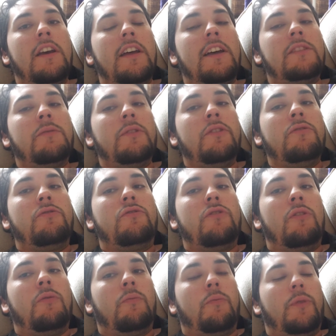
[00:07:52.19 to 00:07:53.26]
That's where you
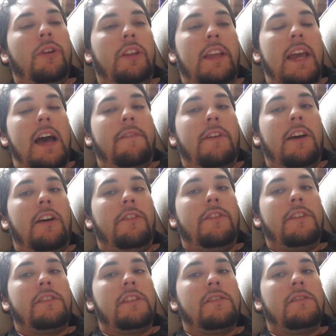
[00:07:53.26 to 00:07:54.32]
don't really have a
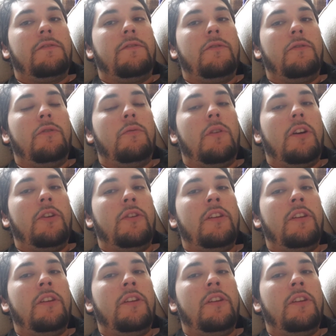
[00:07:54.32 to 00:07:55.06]
healthy sense of who you are.